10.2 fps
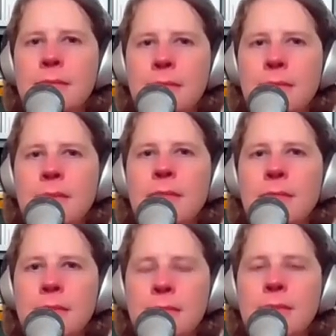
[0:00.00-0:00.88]

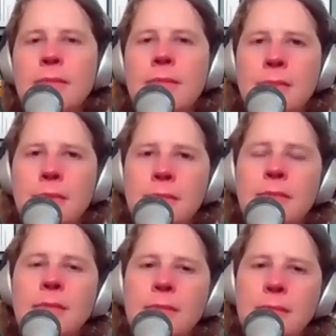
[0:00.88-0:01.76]

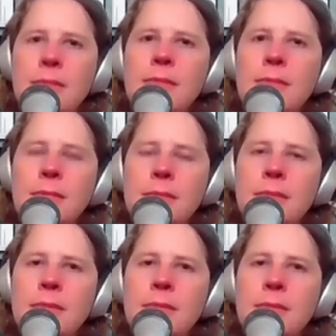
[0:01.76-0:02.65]

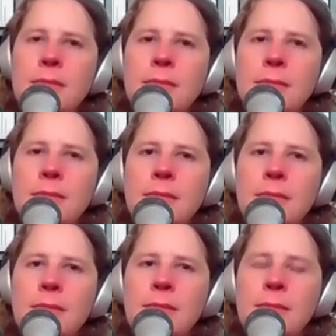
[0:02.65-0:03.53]

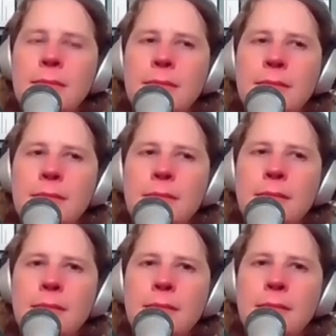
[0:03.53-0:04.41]

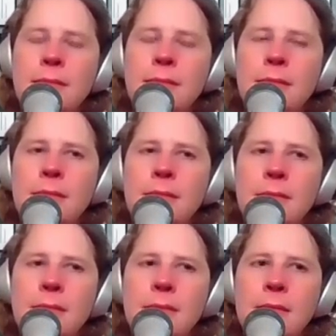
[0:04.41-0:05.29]

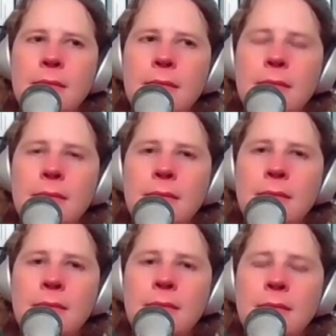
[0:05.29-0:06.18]

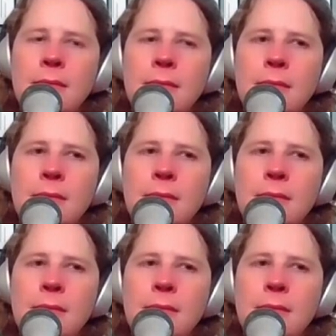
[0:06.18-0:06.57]
(silent)